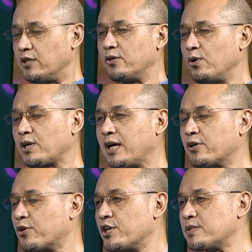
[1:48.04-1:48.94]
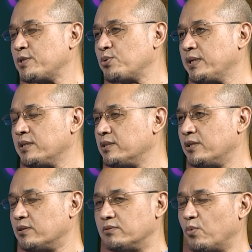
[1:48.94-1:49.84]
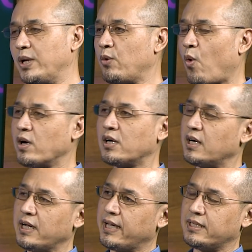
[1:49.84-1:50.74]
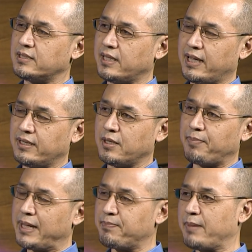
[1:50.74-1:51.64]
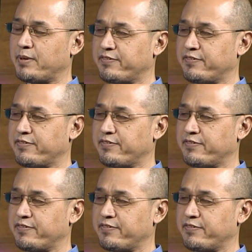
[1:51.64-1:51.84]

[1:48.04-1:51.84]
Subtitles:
you look like a cross between, Willy Wonka and the Pied Piper